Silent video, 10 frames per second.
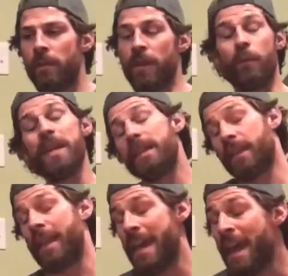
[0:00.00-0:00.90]
if we get
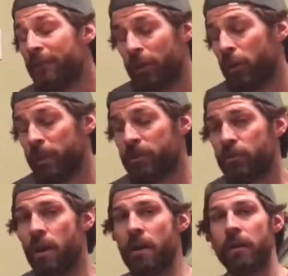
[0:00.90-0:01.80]
the calf a little bit
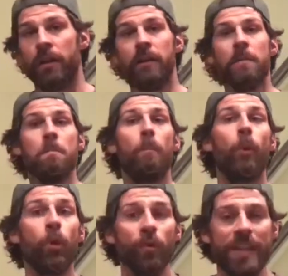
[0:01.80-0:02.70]
stronger,
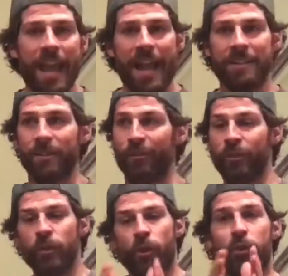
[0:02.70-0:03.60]
more reactive
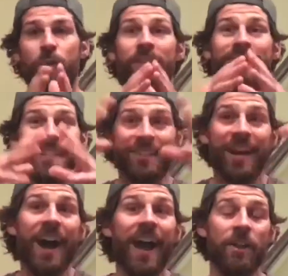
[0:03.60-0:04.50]
throughout the
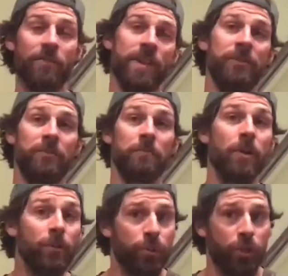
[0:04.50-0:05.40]
entire range of
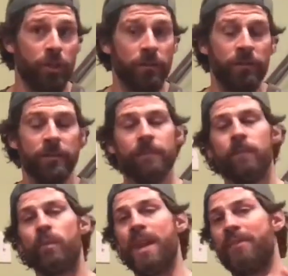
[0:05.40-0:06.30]
motion,
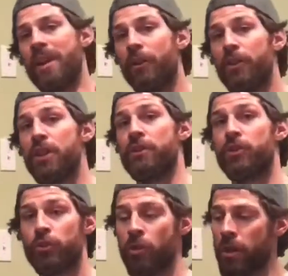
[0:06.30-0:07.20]
we have a healthier and
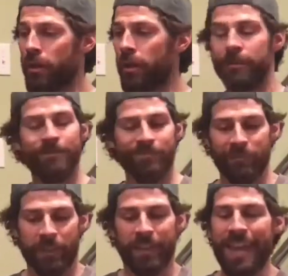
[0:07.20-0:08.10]
stronger
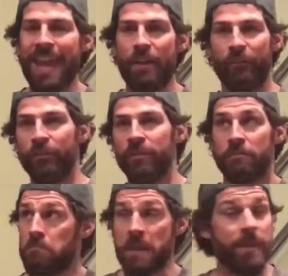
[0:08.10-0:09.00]
calf,
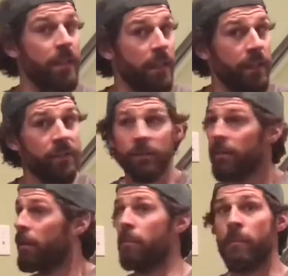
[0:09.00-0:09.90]
maybe knees,
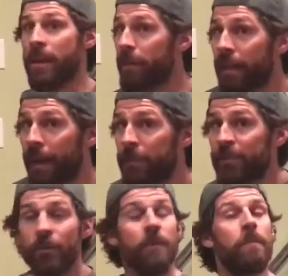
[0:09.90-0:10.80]
maybe
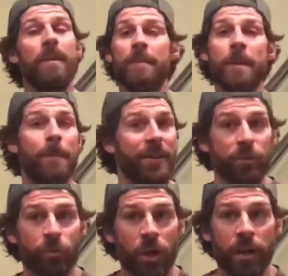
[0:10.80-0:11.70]
hips, maybe a
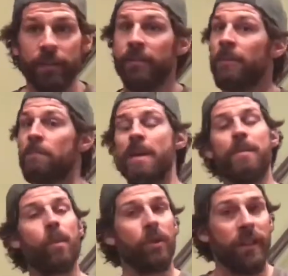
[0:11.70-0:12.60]
better run,
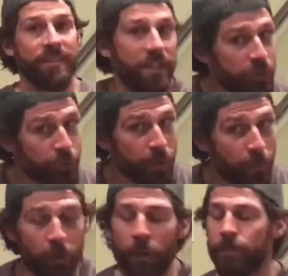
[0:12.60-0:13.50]
maybe we're less injury
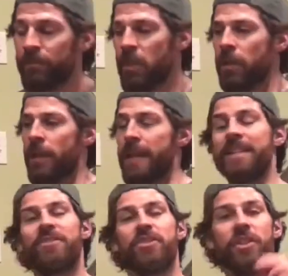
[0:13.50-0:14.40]
prone, and
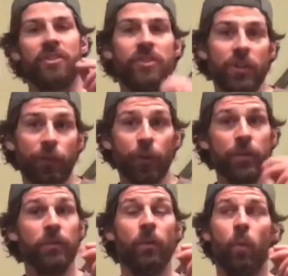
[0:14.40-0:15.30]
it's just a
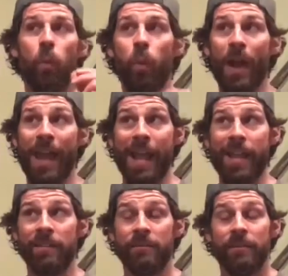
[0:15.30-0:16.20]
different
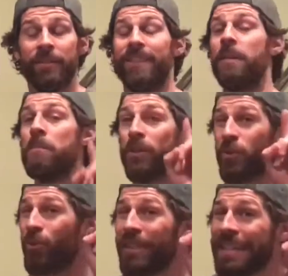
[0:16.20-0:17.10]
way that the
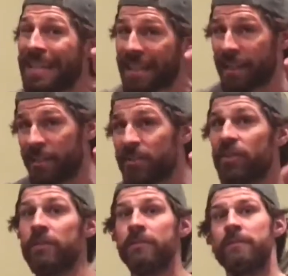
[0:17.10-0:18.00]
muscle needs